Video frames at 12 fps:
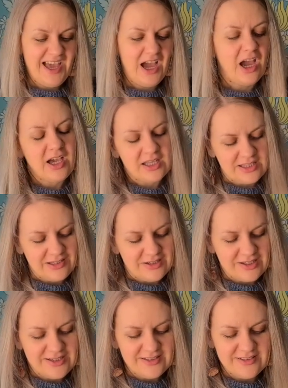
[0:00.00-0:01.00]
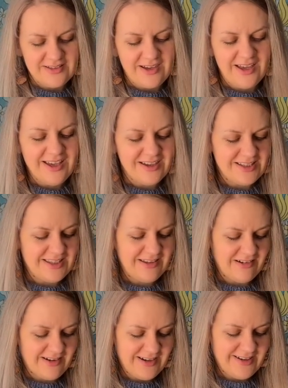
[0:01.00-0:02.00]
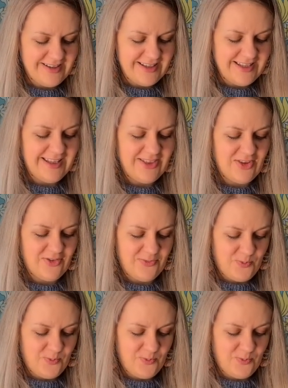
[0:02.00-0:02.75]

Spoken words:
I got yarn. Nitto.